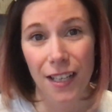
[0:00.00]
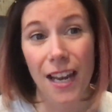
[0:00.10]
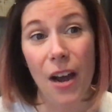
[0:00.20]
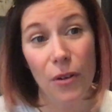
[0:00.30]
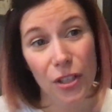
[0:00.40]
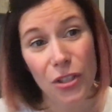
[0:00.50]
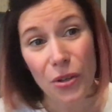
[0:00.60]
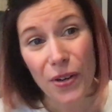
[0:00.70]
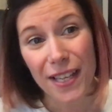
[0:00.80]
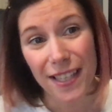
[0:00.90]
Now,
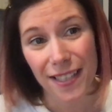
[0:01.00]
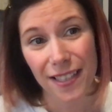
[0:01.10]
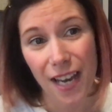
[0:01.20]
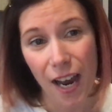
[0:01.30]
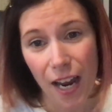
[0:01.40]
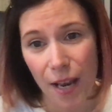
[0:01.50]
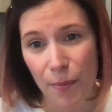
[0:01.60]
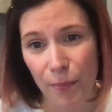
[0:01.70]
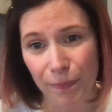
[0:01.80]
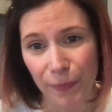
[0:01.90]
during this
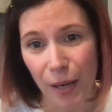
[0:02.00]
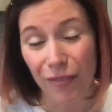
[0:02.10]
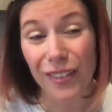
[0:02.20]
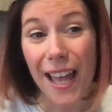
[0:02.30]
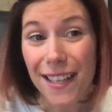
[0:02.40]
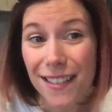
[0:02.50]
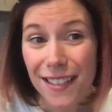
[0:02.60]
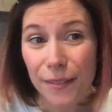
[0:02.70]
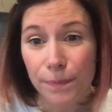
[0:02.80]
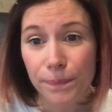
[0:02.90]
time of Lent,